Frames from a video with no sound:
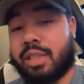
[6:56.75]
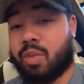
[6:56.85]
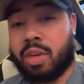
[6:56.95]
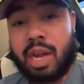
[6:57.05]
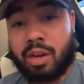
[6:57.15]
And
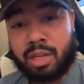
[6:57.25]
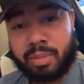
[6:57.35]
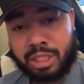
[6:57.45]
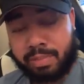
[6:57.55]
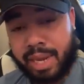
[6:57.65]
we're not going to
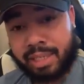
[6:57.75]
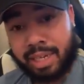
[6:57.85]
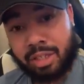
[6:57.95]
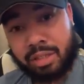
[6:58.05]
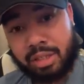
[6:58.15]
be
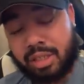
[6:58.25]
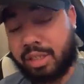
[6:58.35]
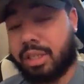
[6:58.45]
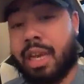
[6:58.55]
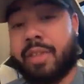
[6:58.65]
spectators in
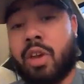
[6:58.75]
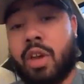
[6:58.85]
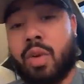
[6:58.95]
this life.